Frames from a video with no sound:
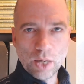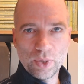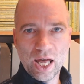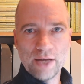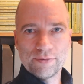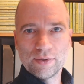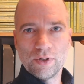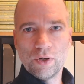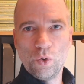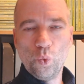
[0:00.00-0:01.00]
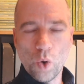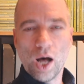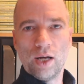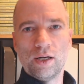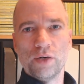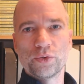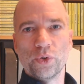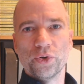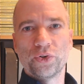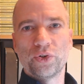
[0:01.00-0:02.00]
we have wa, of
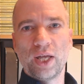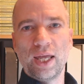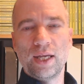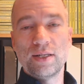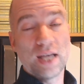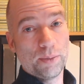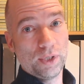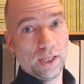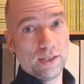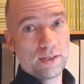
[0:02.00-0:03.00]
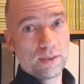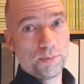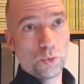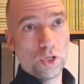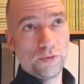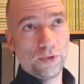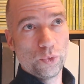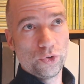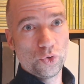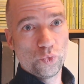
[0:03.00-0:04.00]
course, in Japanese, but what if you
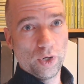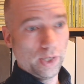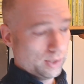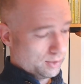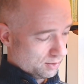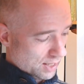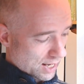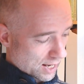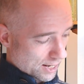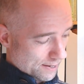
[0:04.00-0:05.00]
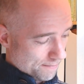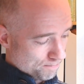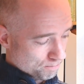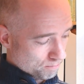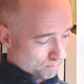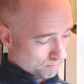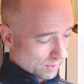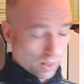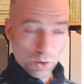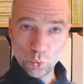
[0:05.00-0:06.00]
want to write
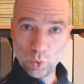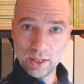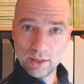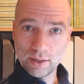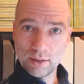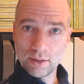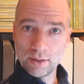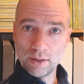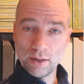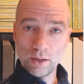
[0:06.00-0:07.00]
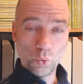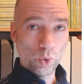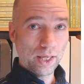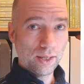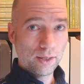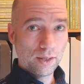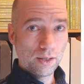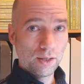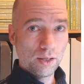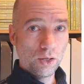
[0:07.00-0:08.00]
wi, we,
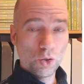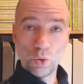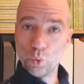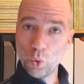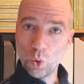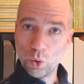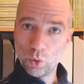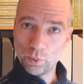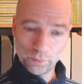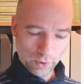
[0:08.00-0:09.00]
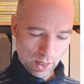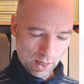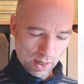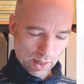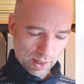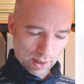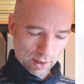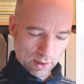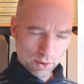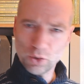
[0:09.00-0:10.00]
or wo?
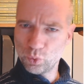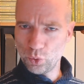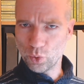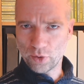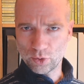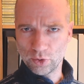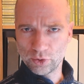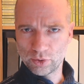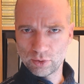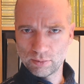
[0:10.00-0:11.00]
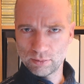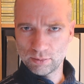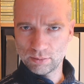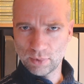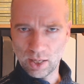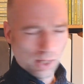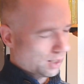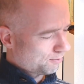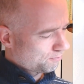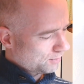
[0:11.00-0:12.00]
Not woo, of course.
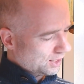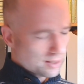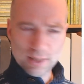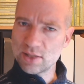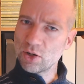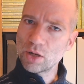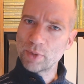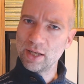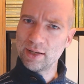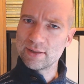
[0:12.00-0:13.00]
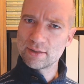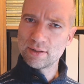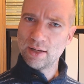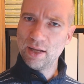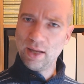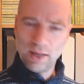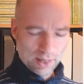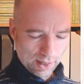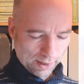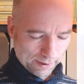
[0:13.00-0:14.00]
At least it's not on my list
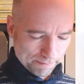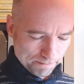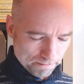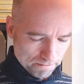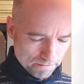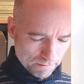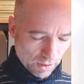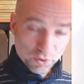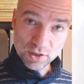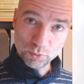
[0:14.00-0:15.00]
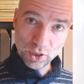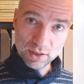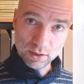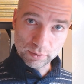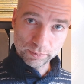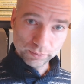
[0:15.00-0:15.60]
for some reason.